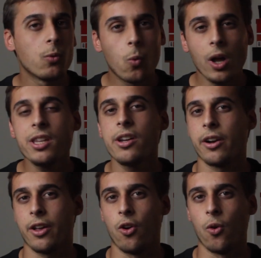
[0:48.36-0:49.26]
1 year
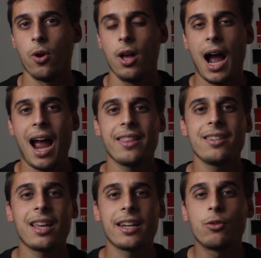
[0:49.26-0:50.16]
ago, I
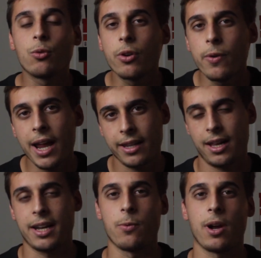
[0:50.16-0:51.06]
decided to create
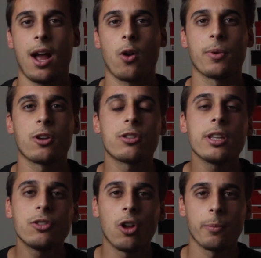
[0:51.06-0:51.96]
a new account because
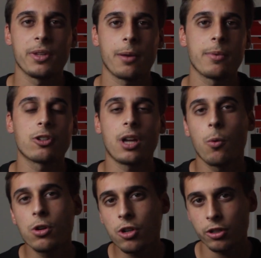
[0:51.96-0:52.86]
they told me that because I
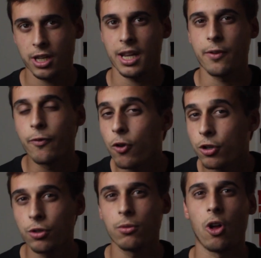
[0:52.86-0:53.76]
was not hitting for
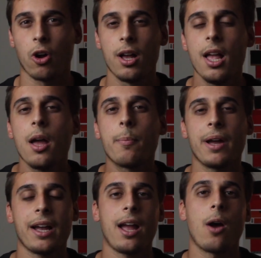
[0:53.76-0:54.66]
so long,
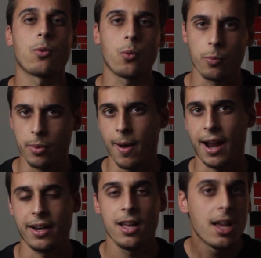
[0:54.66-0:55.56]
my account would be
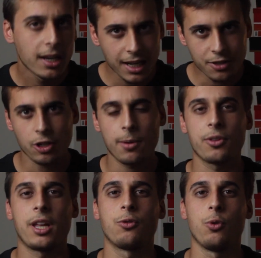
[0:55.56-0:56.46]
banned. Let's talk about
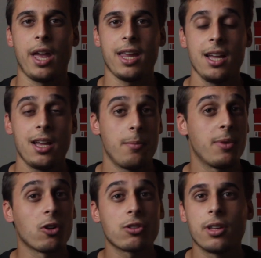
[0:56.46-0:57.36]
that today,
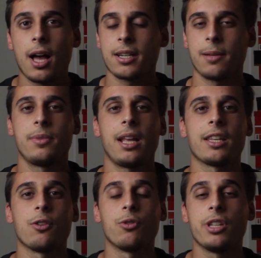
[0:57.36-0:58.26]
because as I'm telling
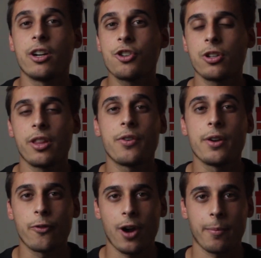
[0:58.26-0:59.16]
you, the Air Jordan 3
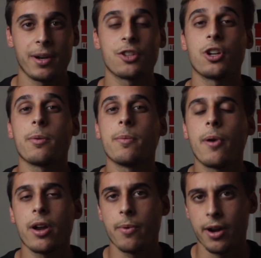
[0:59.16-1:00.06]
Fragment is going to be
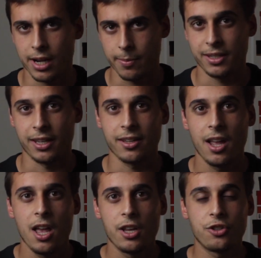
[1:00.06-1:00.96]
very limited.
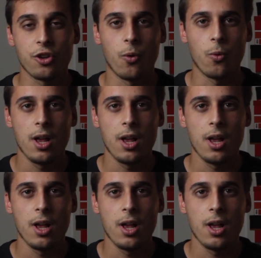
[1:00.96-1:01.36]
So